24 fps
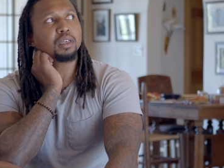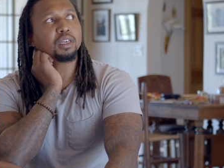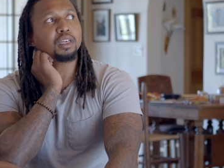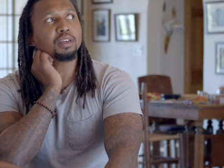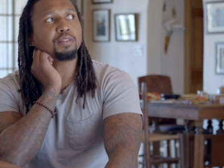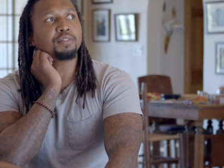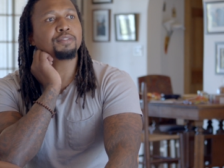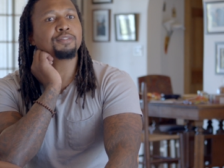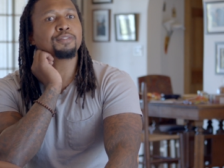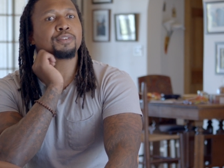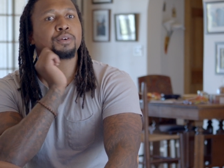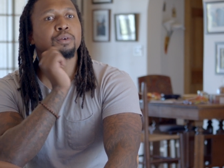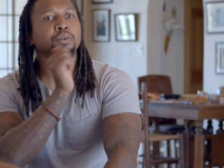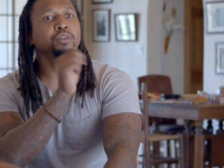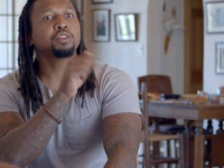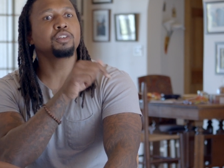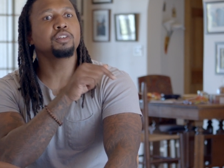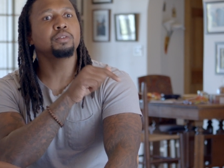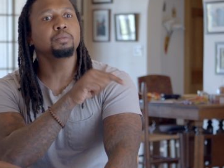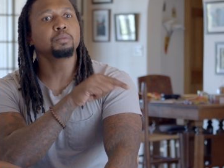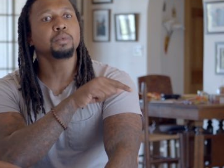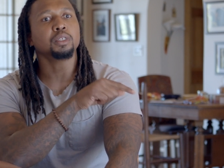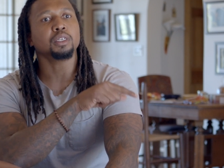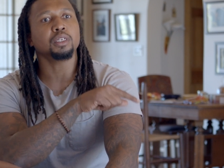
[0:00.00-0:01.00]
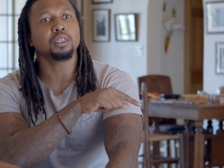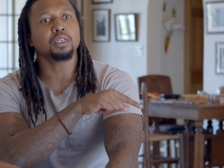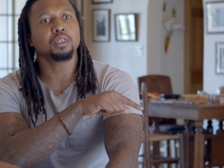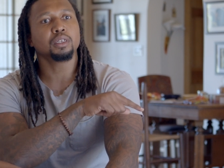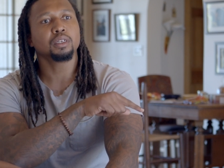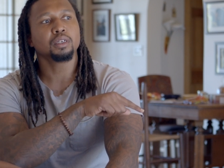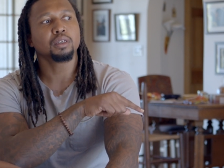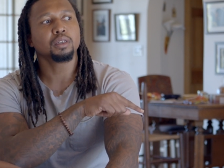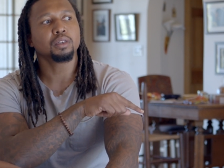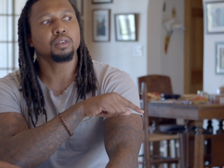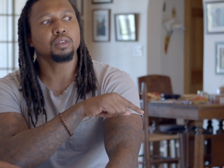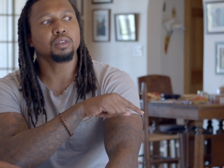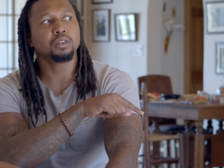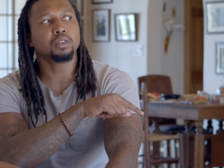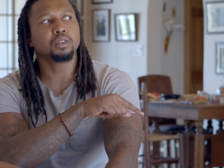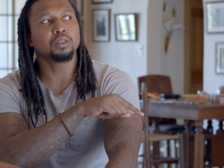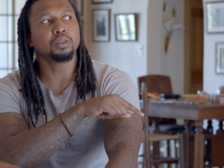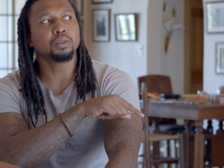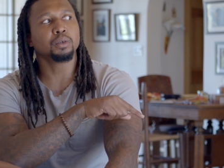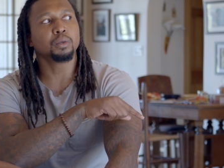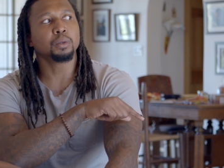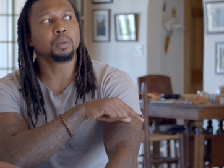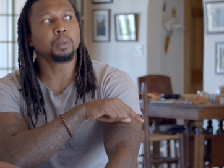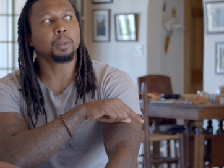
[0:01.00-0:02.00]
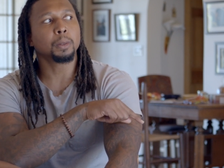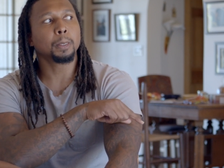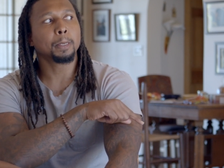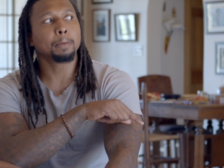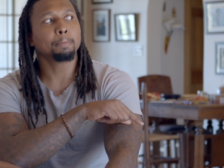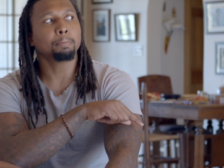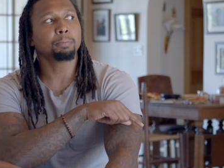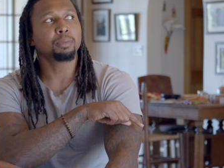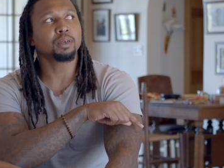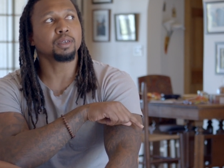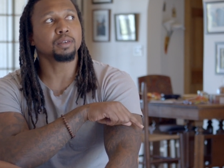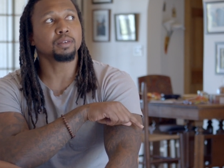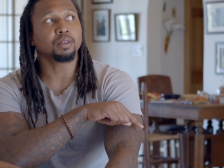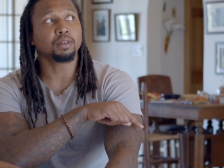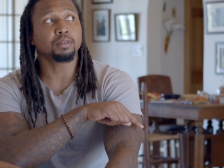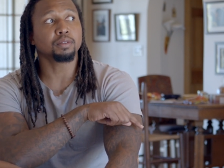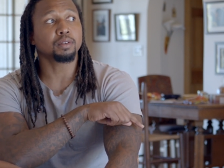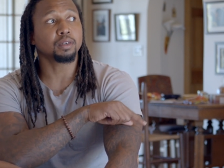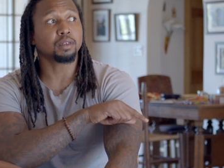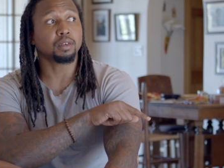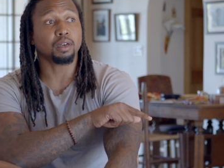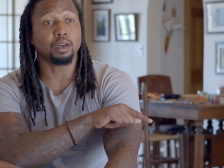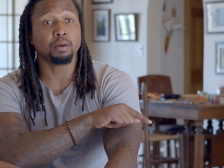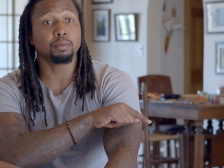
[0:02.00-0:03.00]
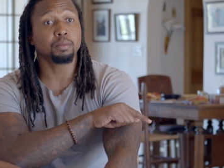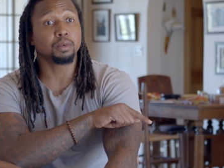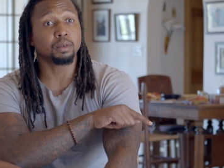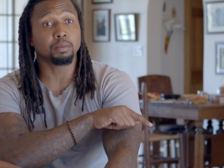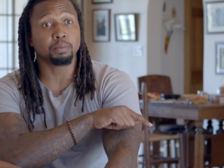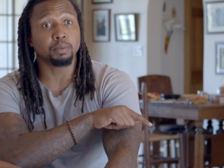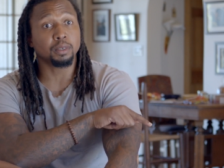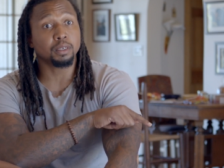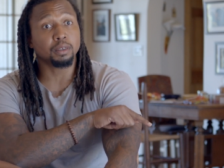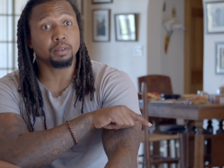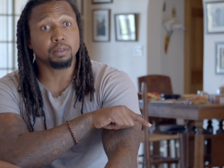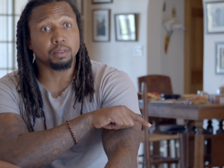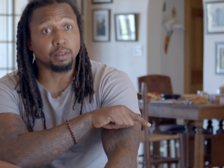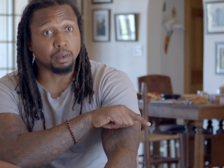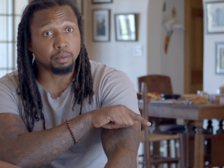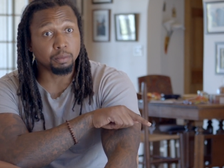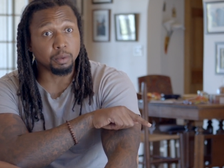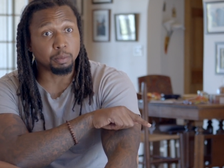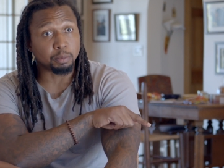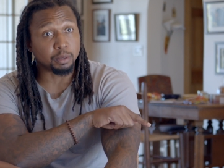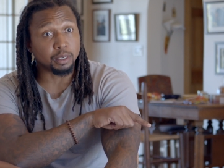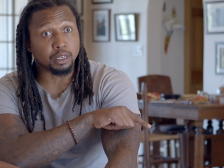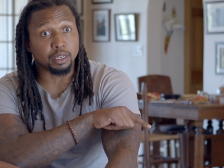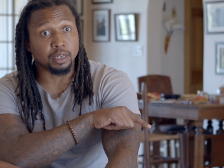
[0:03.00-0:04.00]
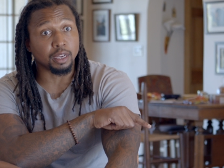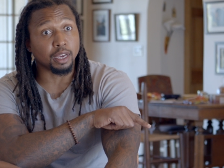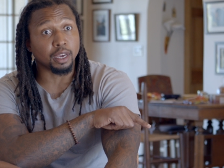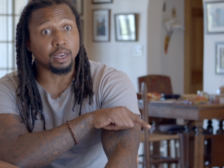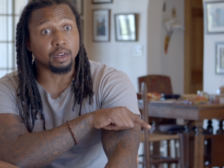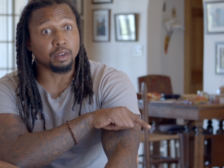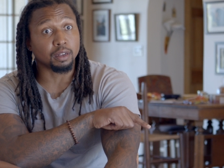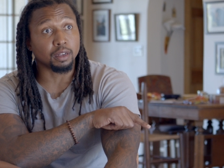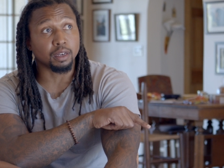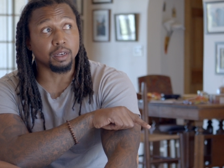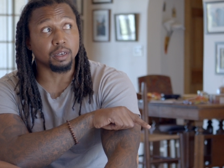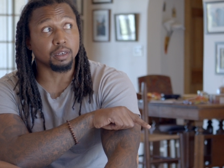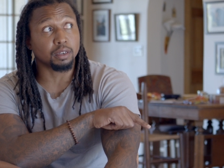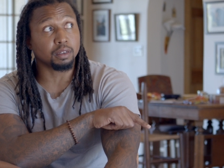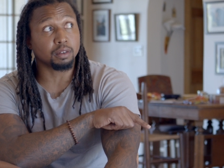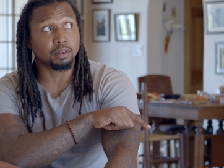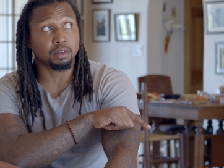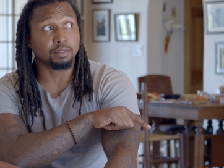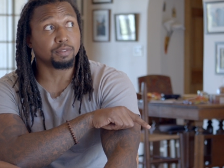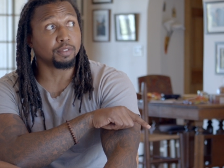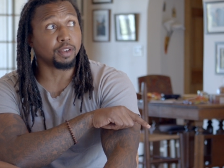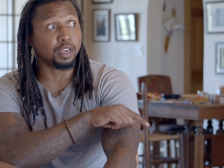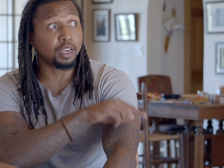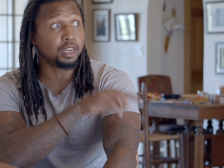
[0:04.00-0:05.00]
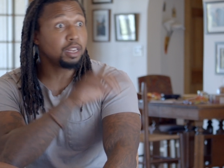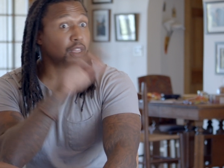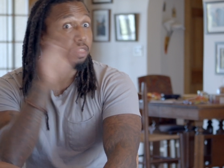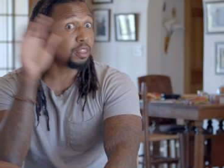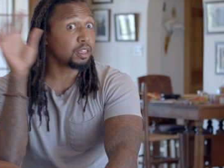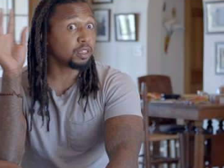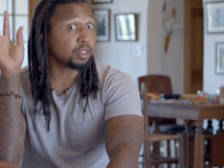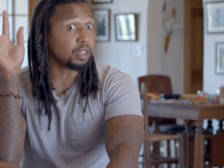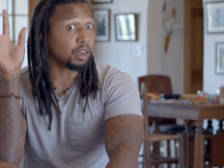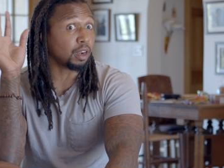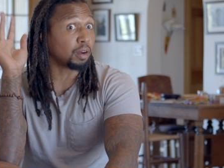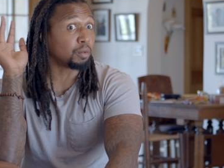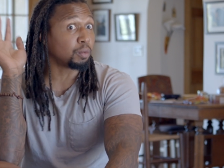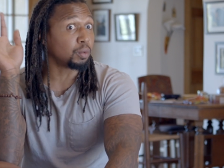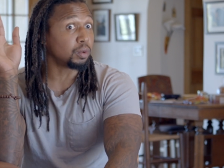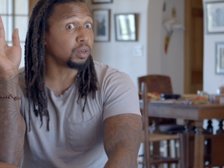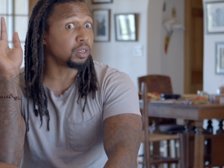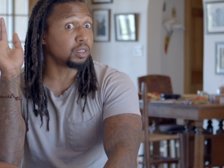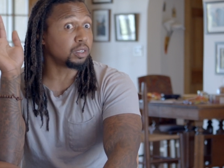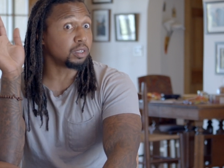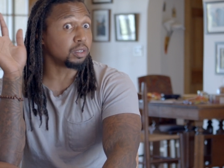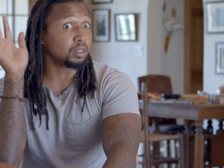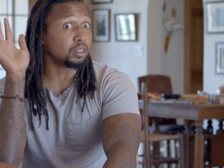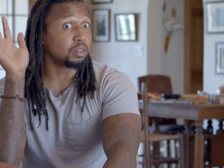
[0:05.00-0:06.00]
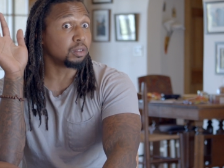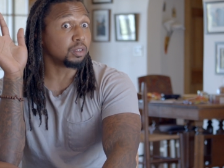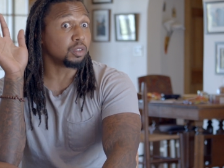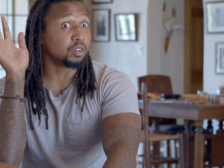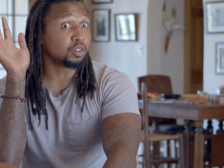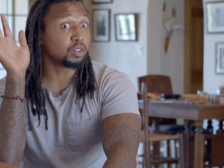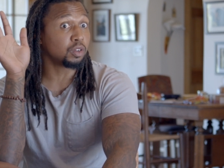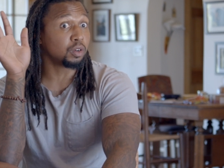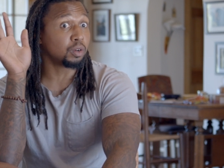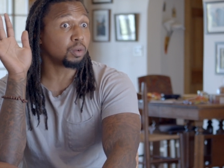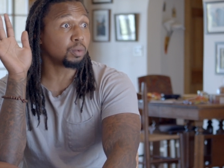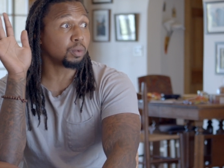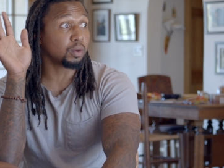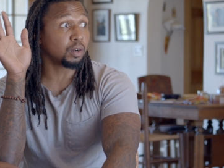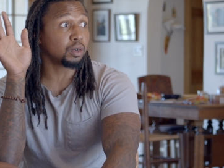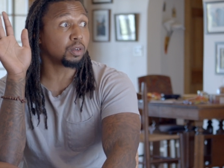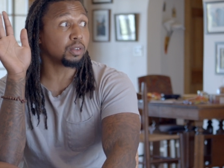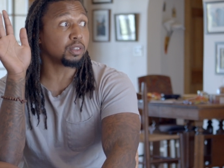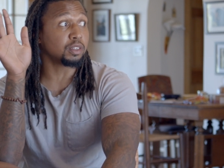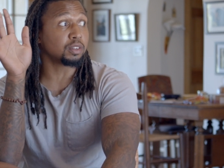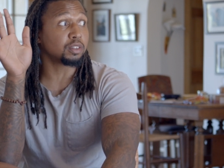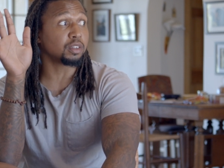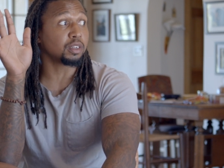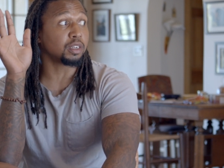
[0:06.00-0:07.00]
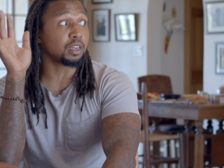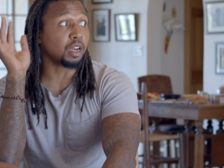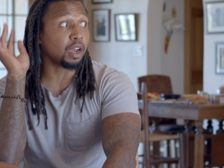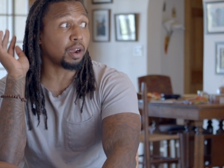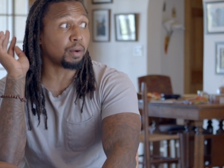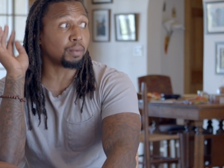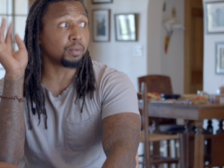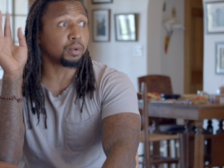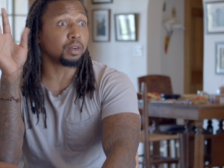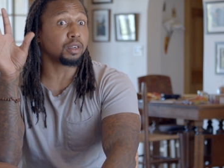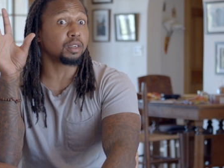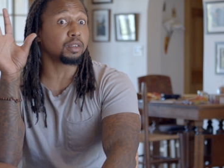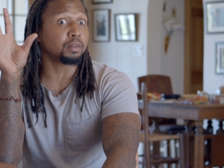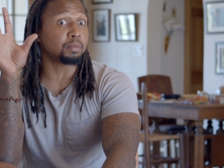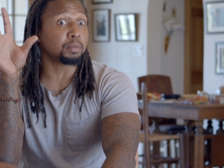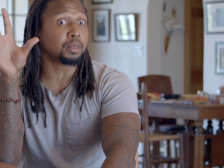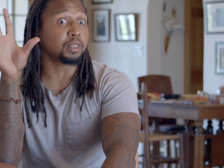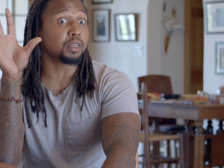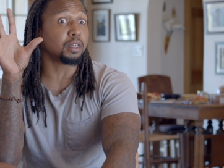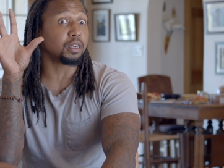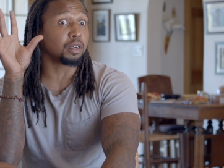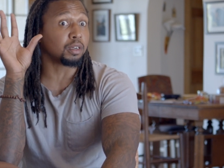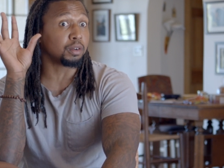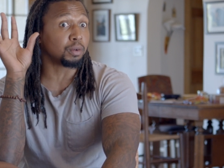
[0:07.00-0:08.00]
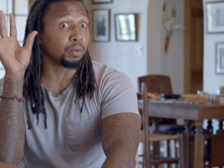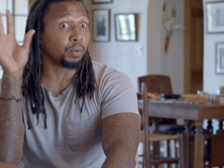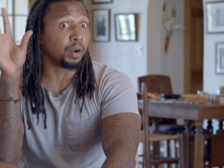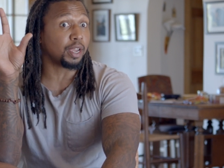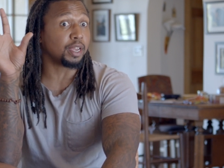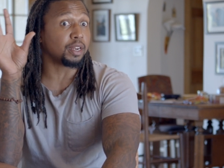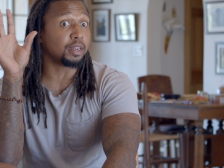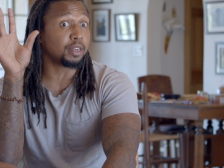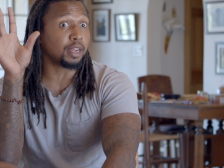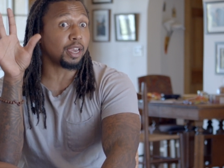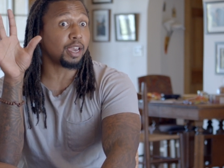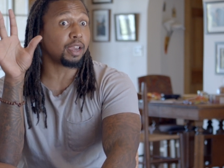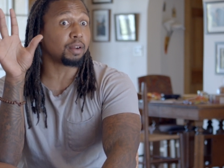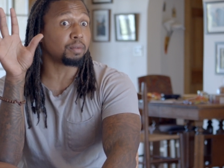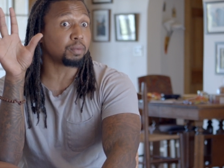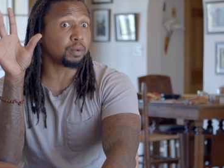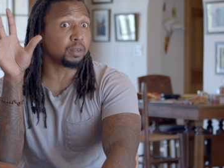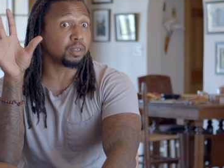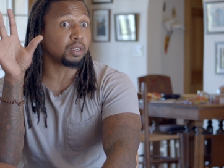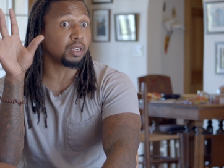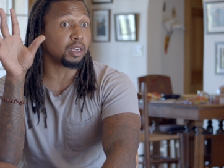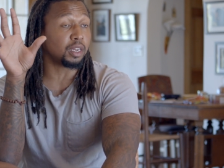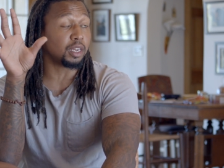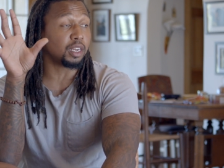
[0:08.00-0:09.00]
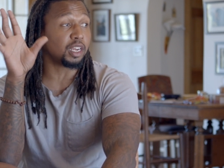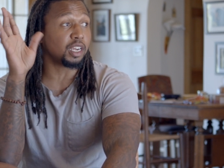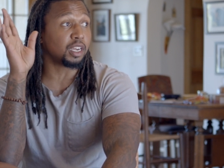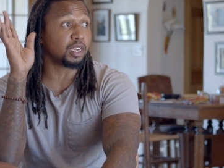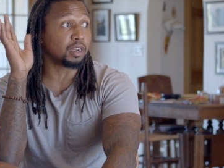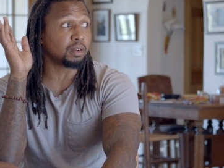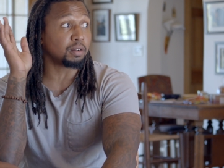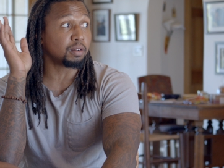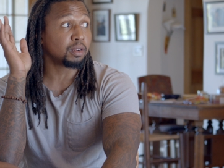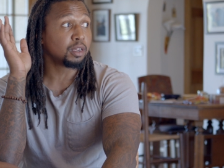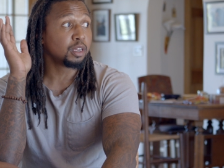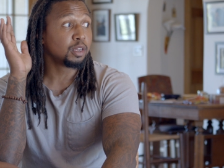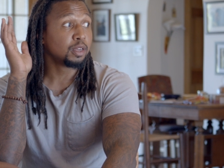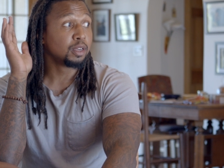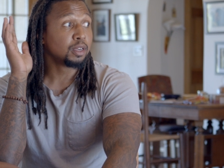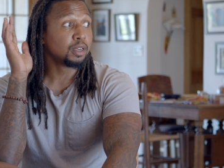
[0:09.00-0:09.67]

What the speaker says: It forced me to, because I was like, I'm gonna be a dad. Like, if anything that I wanted to do in this whole world is like, I wanted to be a great dad one day and